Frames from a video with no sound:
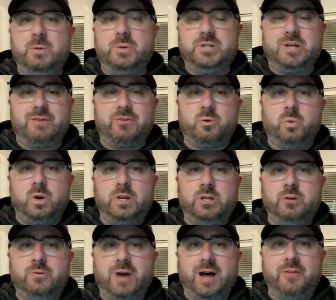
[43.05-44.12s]
whichever one
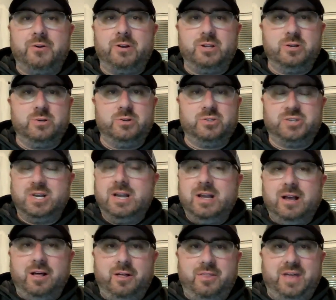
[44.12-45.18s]
you'd rather use,
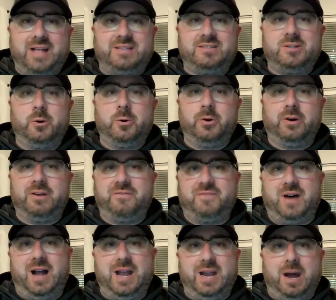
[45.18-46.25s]
that's totally fine.